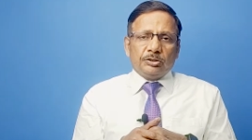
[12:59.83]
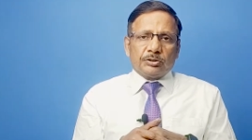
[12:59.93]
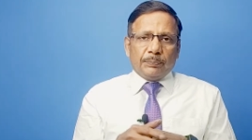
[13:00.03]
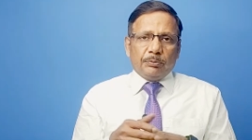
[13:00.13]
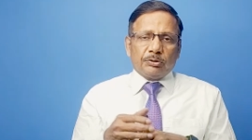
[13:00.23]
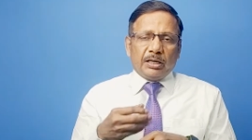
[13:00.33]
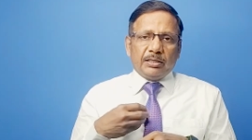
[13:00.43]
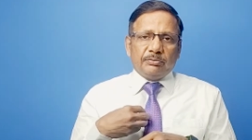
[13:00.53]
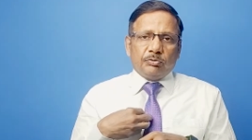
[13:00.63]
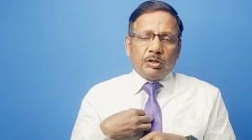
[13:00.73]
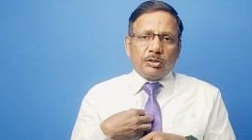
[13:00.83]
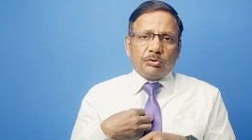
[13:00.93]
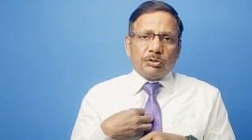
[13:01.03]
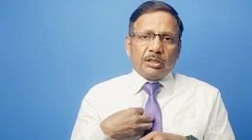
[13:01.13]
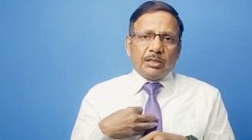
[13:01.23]
Suppose I want
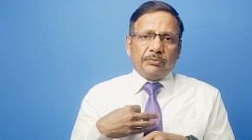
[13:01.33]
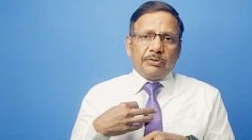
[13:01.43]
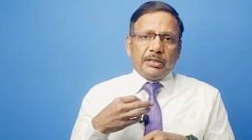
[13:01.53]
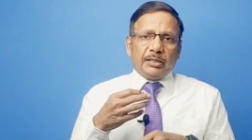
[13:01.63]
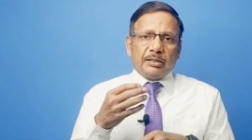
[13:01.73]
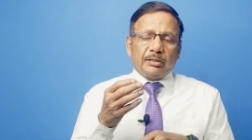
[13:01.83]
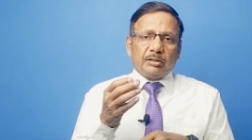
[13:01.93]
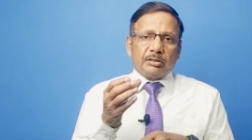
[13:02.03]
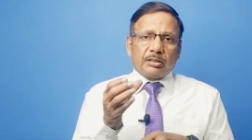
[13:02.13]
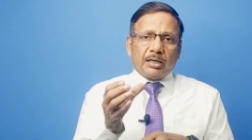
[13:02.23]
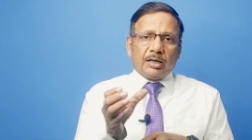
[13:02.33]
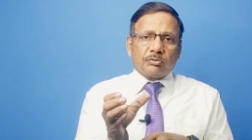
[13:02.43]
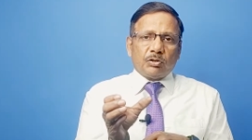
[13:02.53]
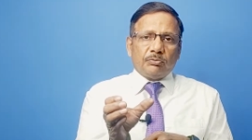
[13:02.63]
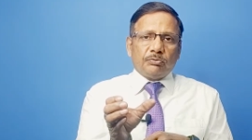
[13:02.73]
to give a
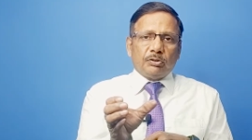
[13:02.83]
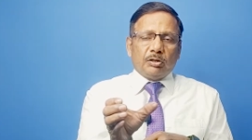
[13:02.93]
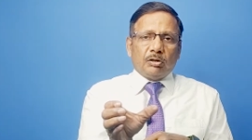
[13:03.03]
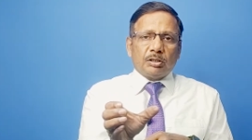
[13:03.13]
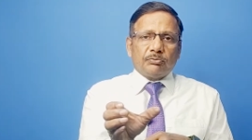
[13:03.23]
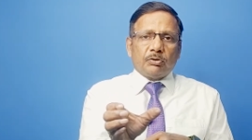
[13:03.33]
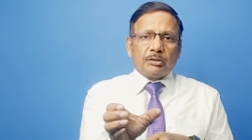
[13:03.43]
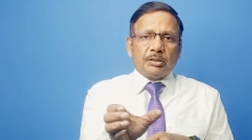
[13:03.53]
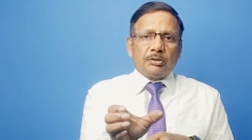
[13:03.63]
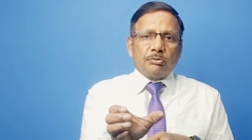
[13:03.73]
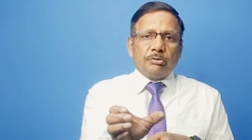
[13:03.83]
glass of hot water